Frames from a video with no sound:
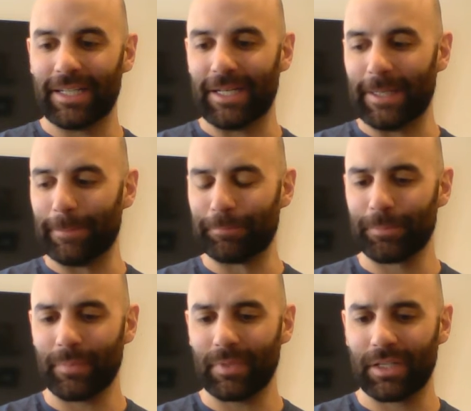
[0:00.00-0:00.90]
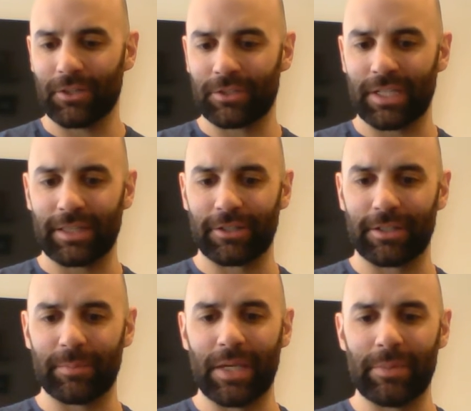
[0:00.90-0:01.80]
Looks like they're
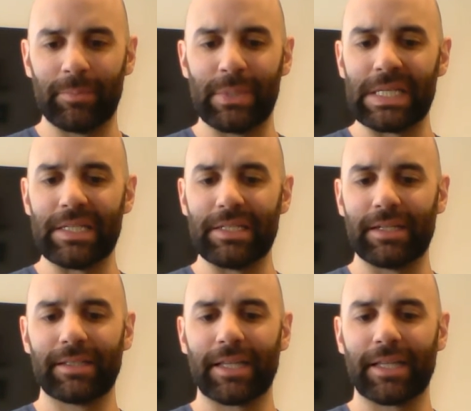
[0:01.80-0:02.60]
going to maybe be